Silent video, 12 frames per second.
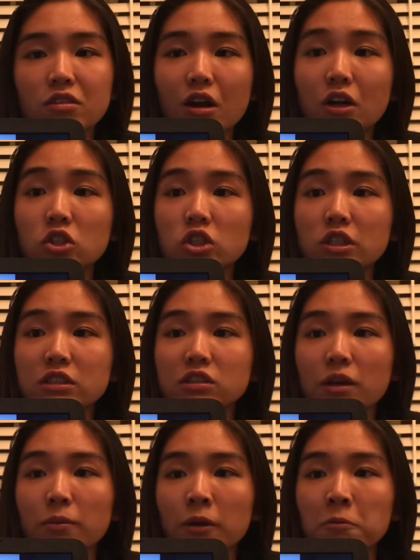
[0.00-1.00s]
nausea,
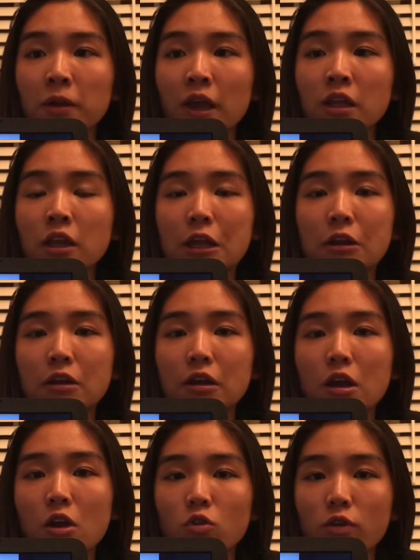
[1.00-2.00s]
stomach pain, and
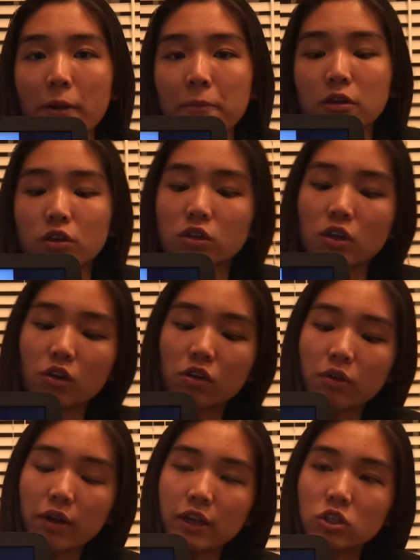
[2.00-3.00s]
rapid
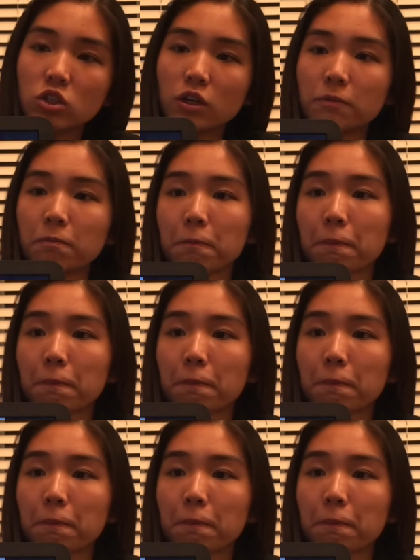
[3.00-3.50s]
deterioration.